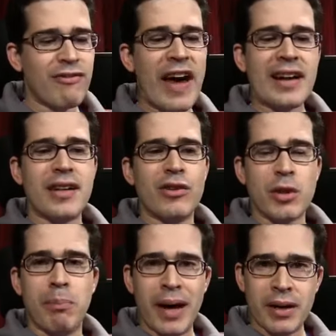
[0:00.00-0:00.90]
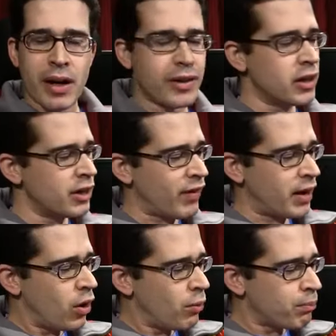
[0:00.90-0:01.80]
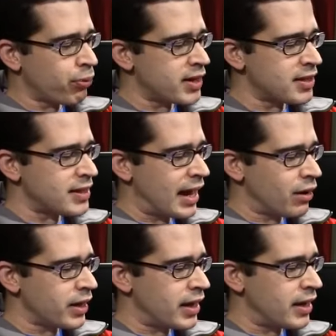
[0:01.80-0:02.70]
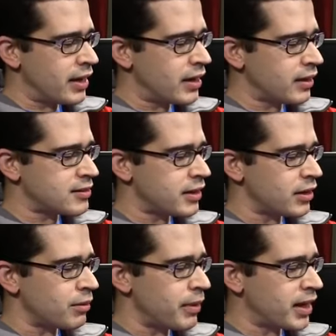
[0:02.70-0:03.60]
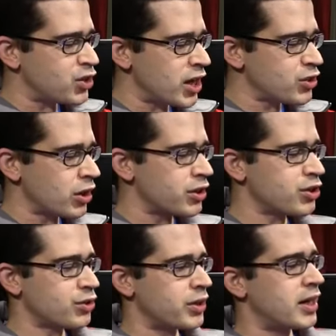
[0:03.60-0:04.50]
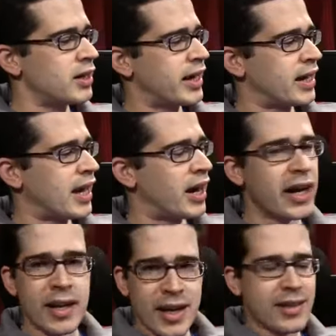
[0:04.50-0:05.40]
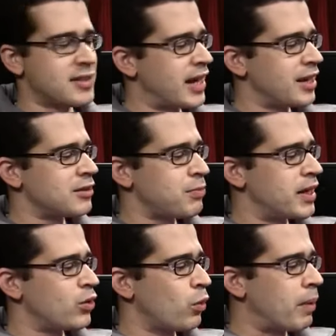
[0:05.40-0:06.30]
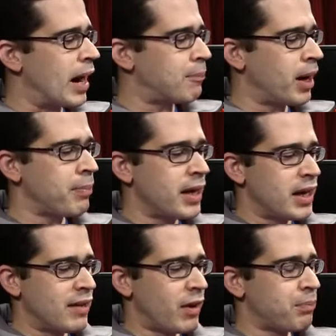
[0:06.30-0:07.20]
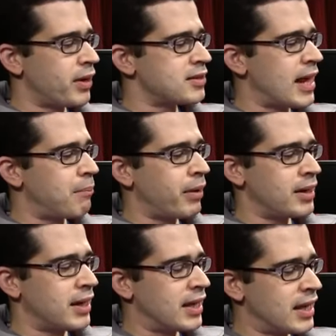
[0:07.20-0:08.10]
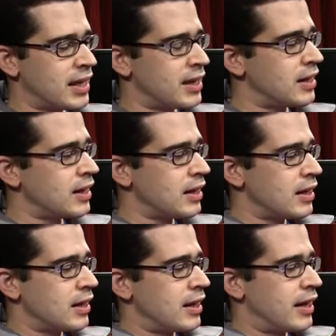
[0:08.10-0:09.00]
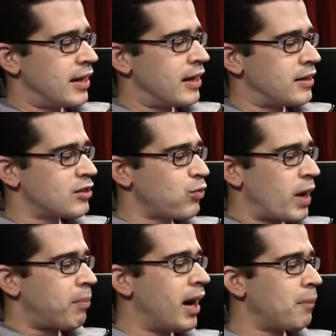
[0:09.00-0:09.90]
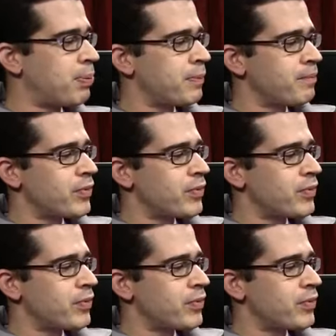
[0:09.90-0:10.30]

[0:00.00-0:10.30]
In fact, there's a button on there, and if I press it down and, let's see here, make a gesture on the screen like a carrot, the settings menu will pop up. If I press that button again and swipe up,